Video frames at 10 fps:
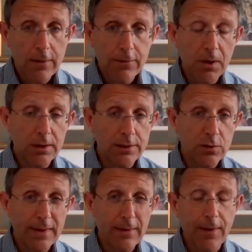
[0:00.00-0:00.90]
from early
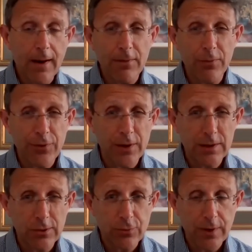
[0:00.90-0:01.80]
25 and
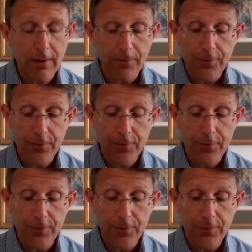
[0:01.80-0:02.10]
33 on